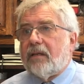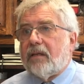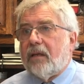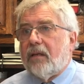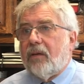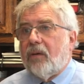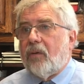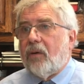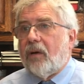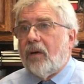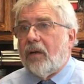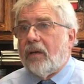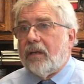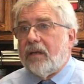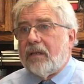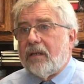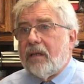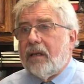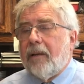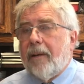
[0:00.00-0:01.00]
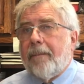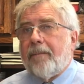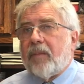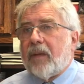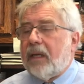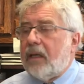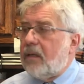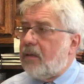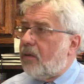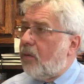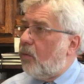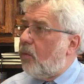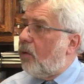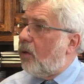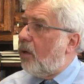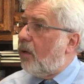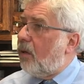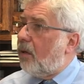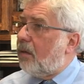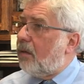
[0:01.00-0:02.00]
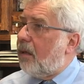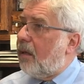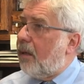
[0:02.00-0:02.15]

of the world. It's a world